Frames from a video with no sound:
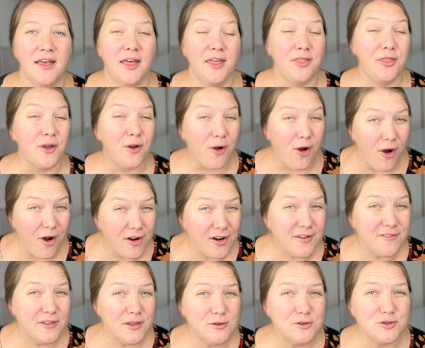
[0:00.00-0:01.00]
There are a
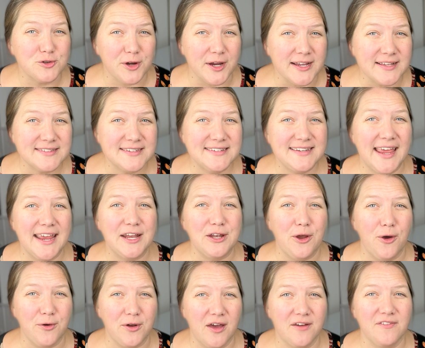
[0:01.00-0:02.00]
few tricks to take
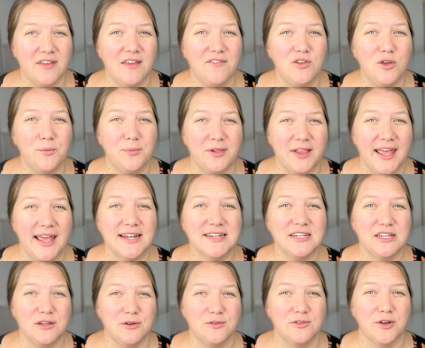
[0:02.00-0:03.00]
note of if you plan to
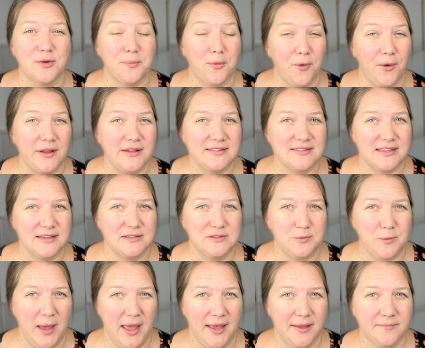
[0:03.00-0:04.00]
use your points this
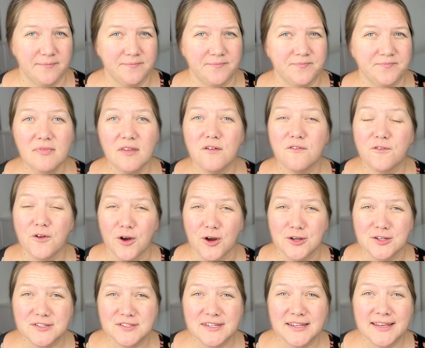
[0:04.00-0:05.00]
way.
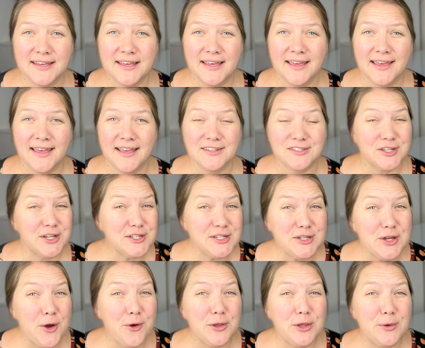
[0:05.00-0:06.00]
First, It's good to
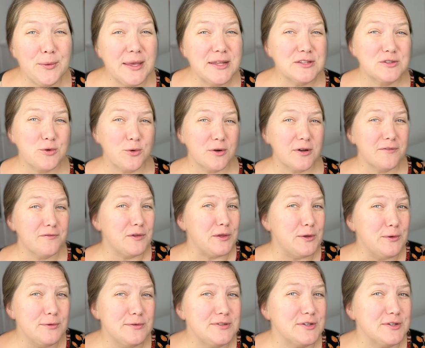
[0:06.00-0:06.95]
know you can sort of use